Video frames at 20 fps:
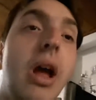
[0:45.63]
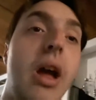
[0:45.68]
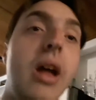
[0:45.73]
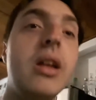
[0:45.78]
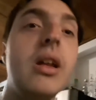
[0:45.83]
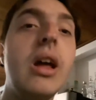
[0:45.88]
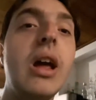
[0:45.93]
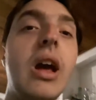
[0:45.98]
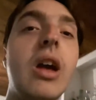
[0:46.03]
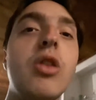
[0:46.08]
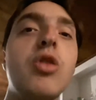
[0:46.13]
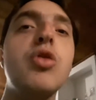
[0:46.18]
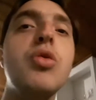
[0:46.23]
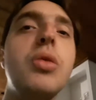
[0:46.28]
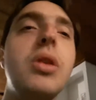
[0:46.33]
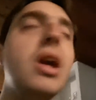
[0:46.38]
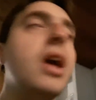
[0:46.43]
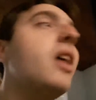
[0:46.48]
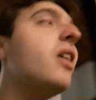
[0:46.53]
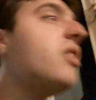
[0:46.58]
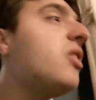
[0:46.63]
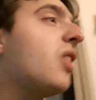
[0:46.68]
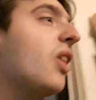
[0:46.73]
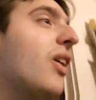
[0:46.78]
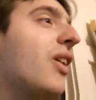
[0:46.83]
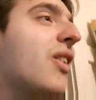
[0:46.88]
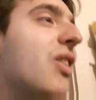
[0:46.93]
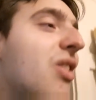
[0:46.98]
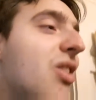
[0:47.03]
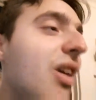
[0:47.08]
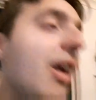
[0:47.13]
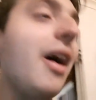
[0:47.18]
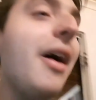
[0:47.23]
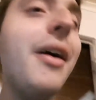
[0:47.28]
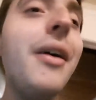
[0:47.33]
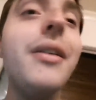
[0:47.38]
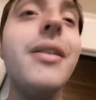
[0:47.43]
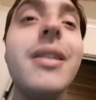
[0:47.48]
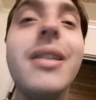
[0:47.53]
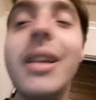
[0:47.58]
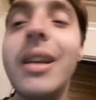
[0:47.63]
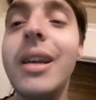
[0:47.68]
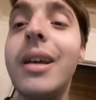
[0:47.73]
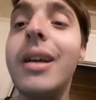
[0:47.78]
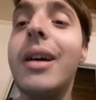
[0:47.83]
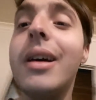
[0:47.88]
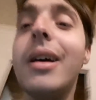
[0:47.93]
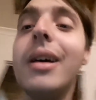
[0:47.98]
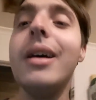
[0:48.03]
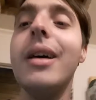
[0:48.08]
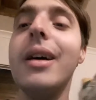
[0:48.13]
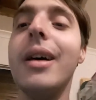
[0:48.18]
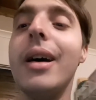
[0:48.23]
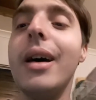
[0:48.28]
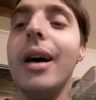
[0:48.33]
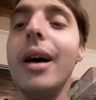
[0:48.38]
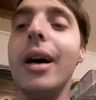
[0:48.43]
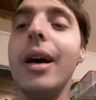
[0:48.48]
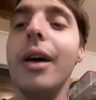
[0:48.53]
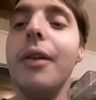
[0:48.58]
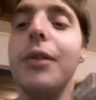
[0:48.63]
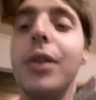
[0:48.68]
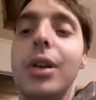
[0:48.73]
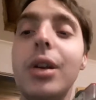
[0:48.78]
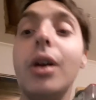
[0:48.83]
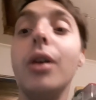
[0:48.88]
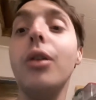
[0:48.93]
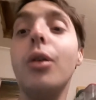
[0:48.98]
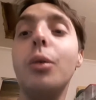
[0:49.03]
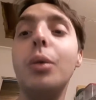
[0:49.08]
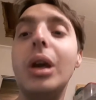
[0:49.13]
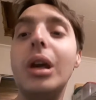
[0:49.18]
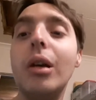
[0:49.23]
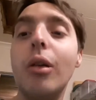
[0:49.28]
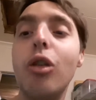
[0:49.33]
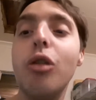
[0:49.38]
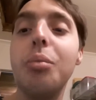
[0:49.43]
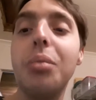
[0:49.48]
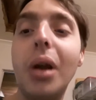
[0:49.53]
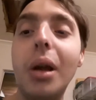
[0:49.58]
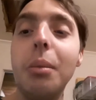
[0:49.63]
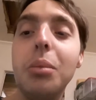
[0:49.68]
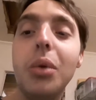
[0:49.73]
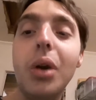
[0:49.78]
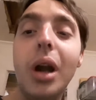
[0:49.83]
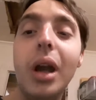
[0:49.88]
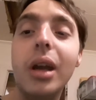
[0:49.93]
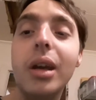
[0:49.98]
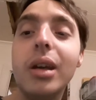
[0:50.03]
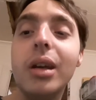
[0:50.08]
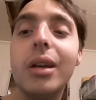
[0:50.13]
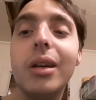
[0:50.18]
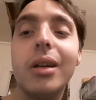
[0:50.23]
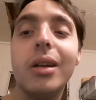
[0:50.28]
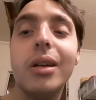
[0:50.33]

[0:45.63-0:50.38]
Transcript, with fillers: Actually, it turns out I have another week of spring break.